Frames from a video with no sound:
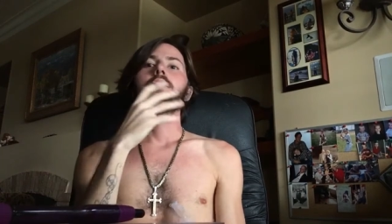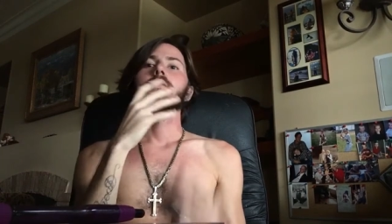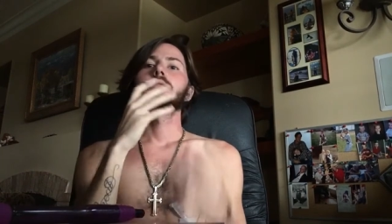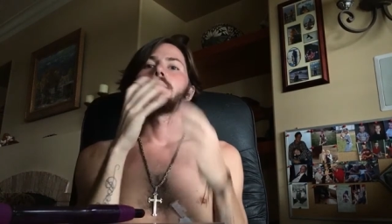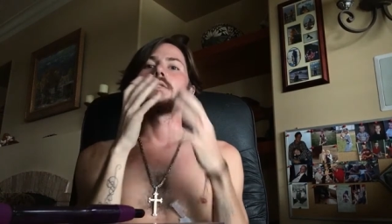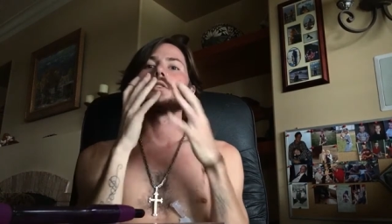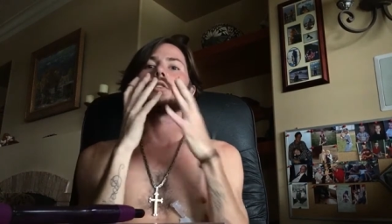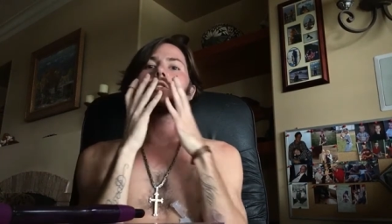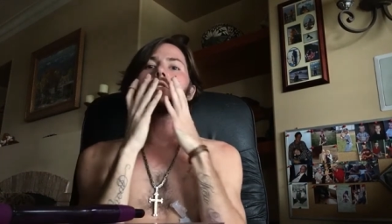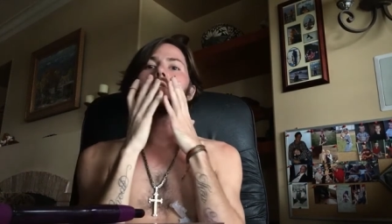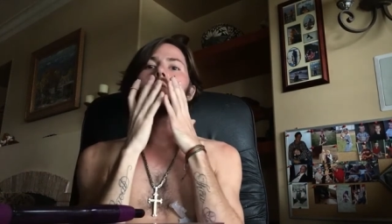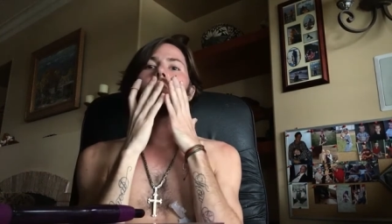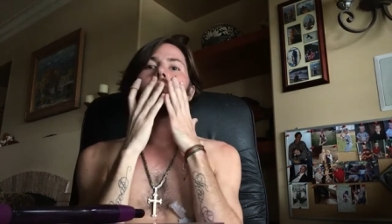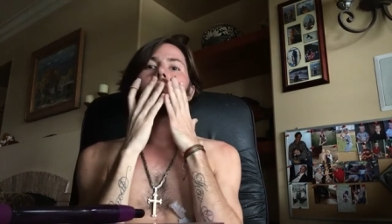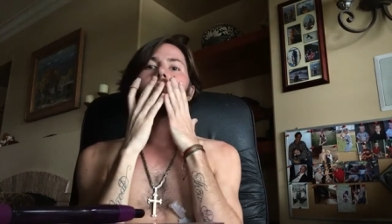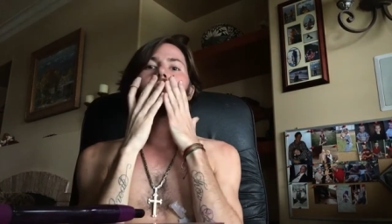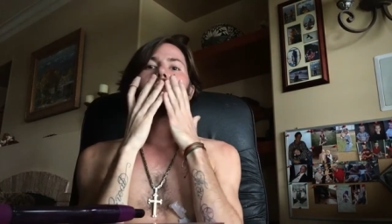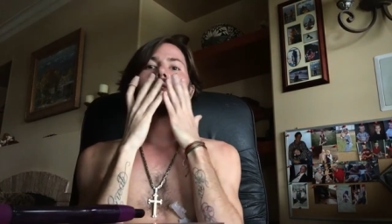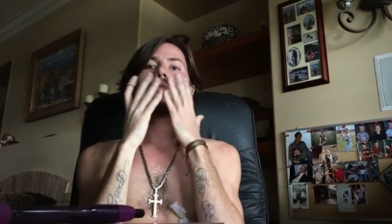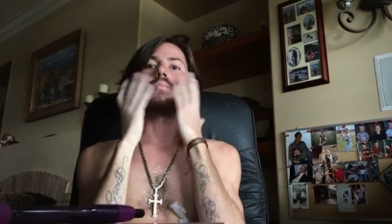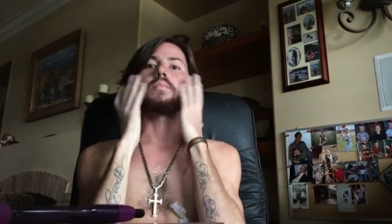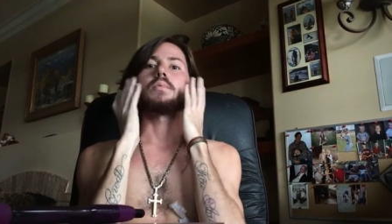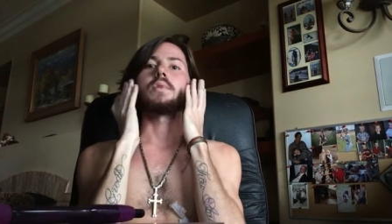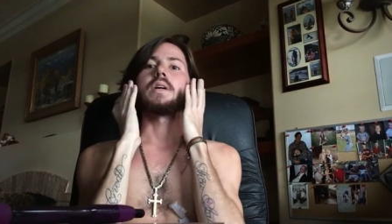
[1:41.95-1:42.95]
the sores
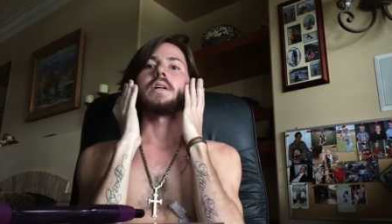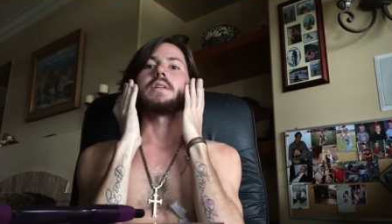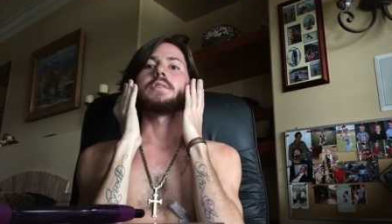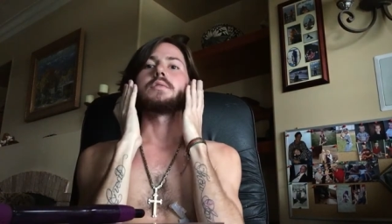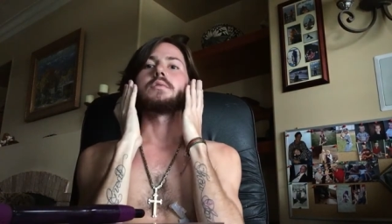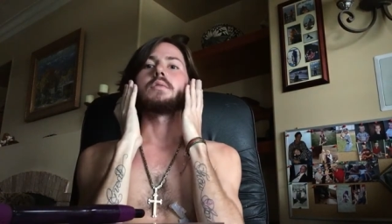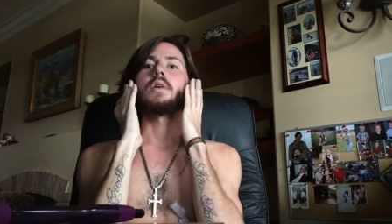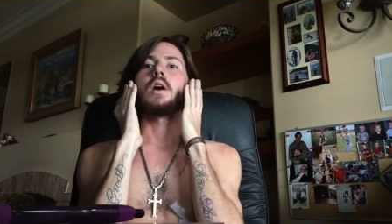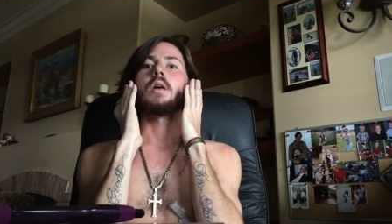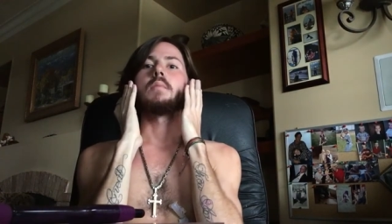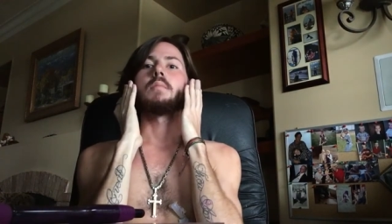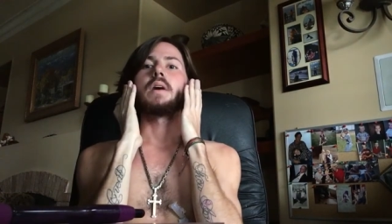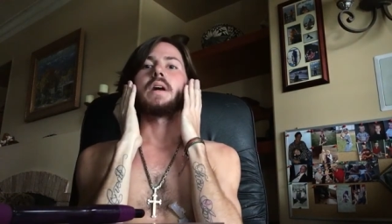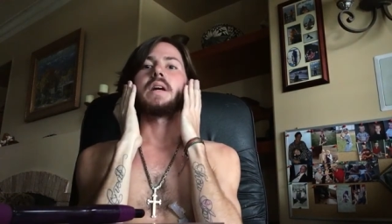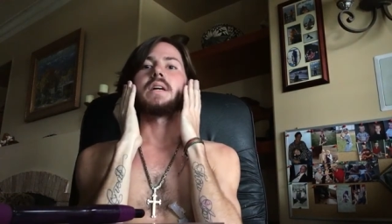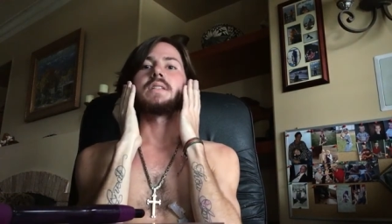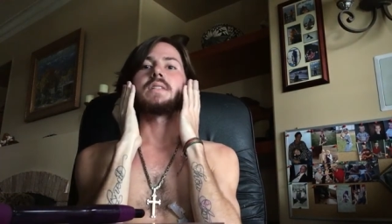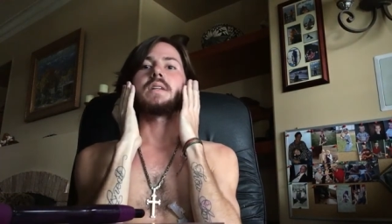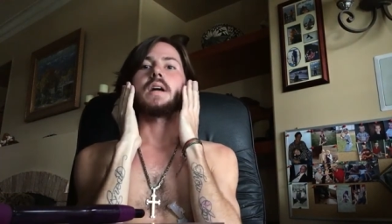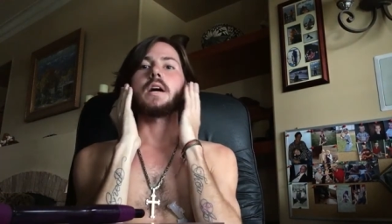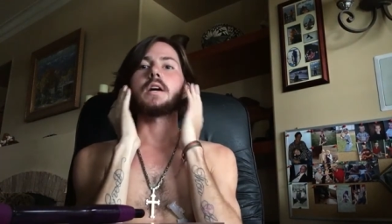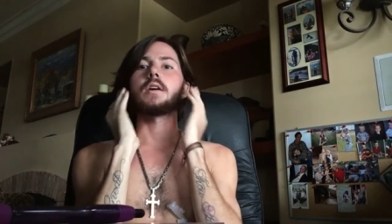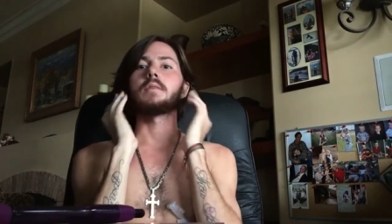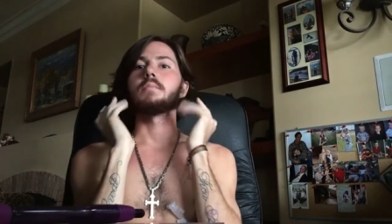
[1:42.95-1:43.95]
spread throughout my
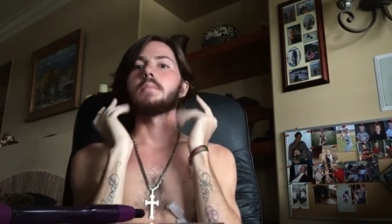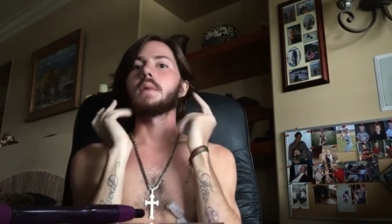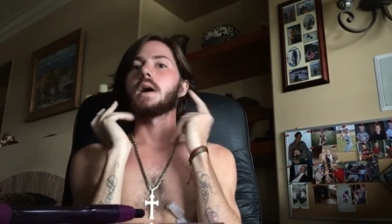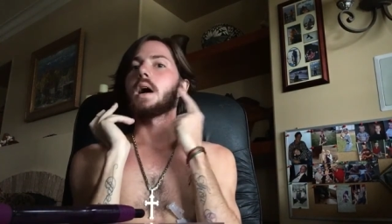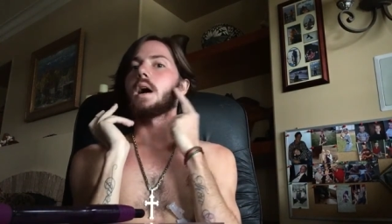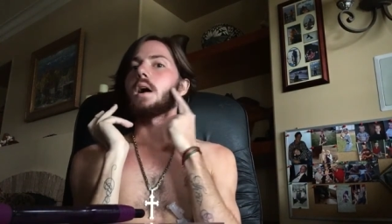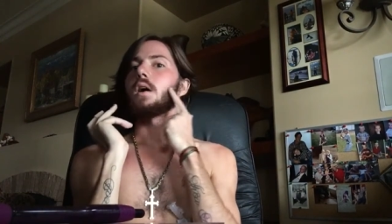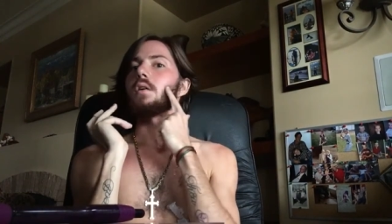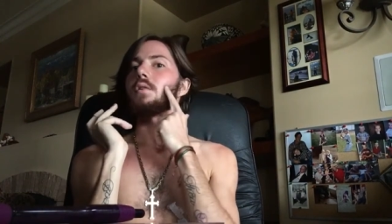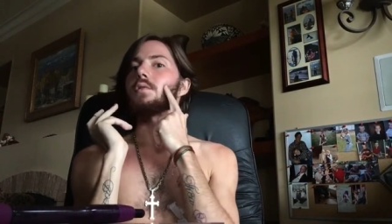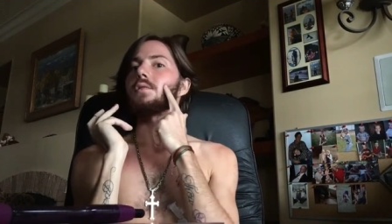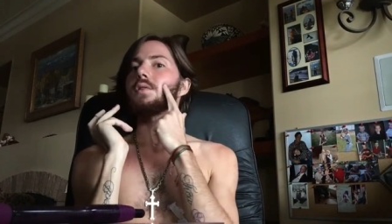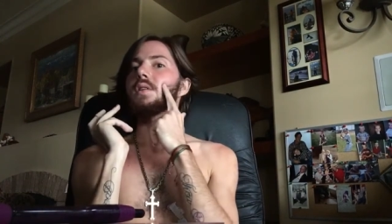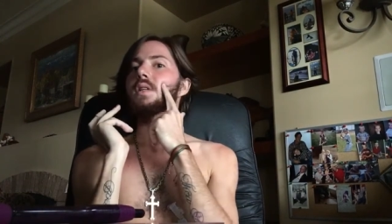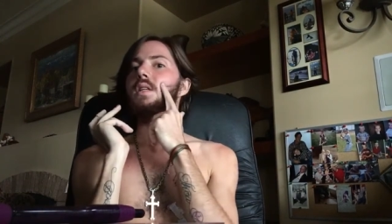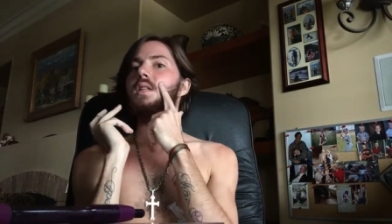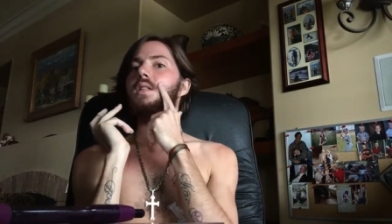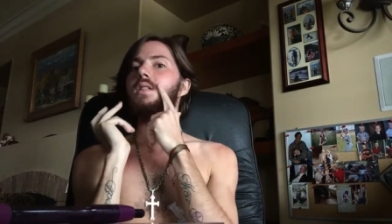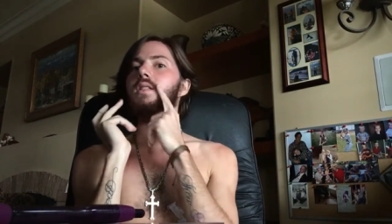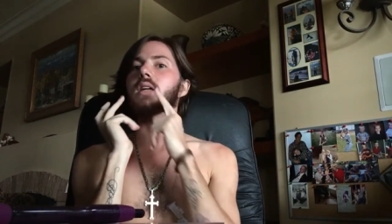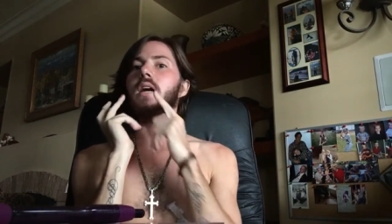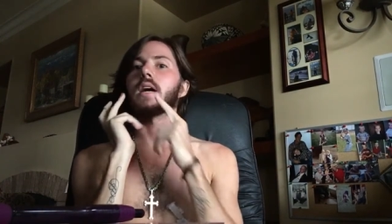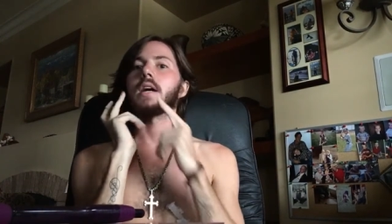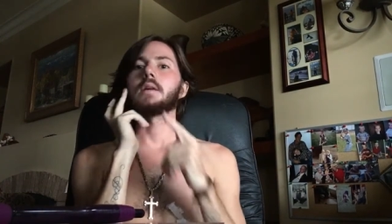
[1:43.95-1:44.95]
entire mouth, the
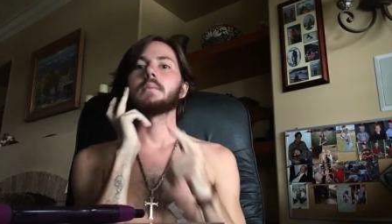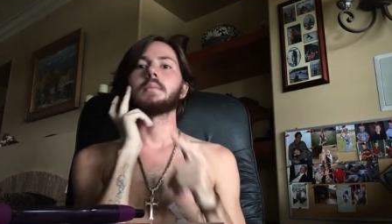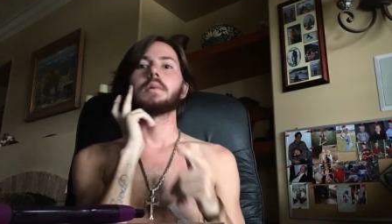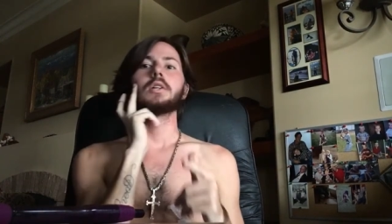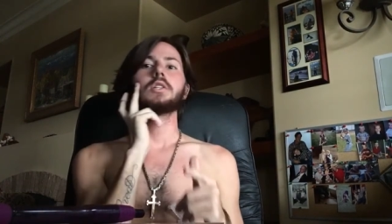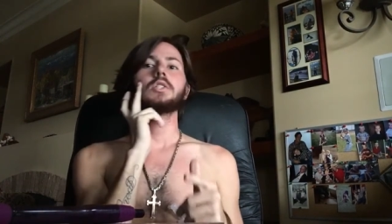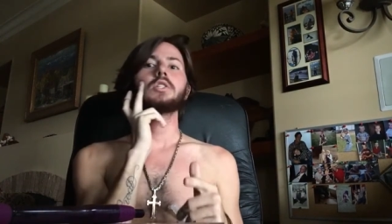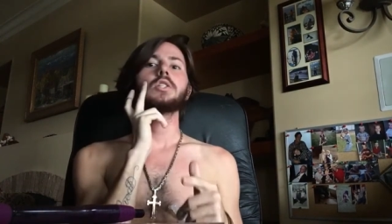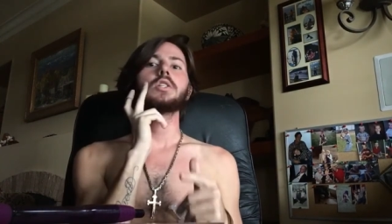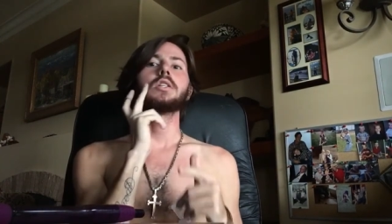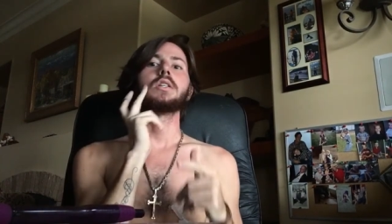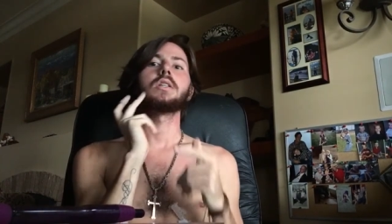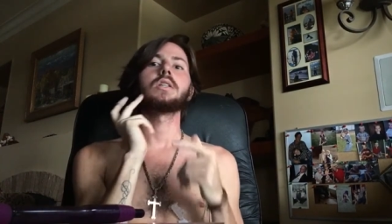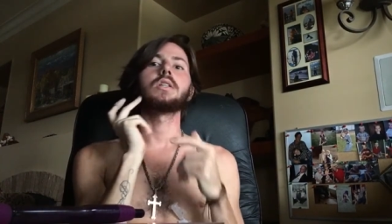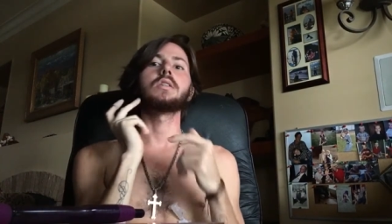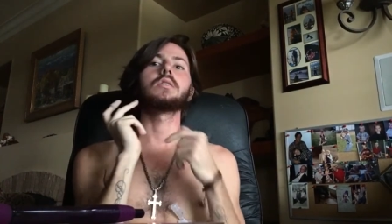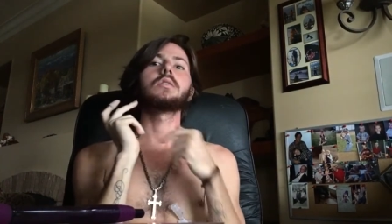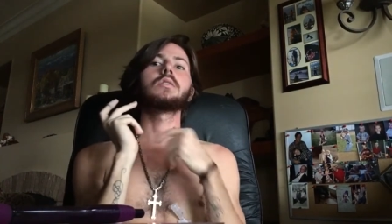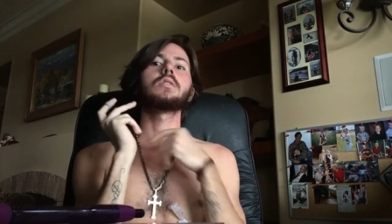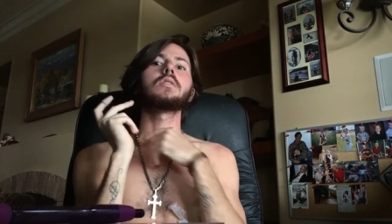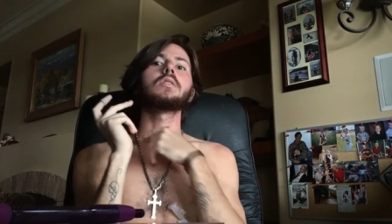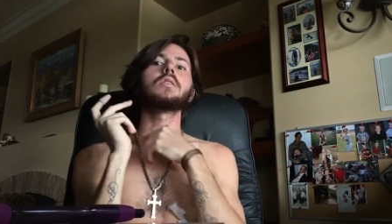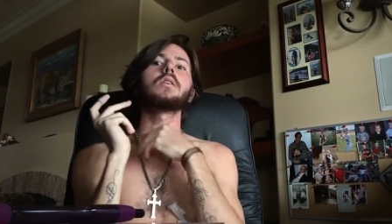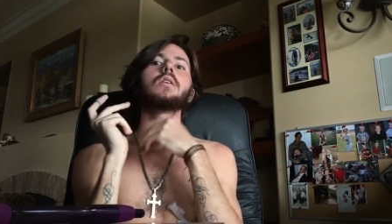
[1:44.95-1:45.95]
inside of my
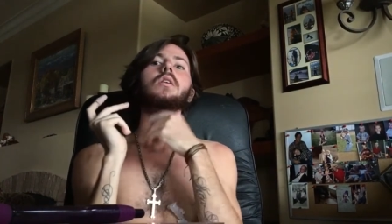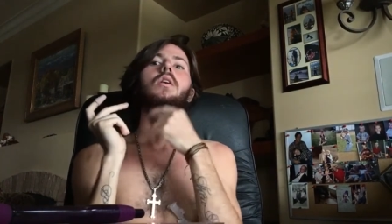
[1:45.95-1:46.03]
cheeks,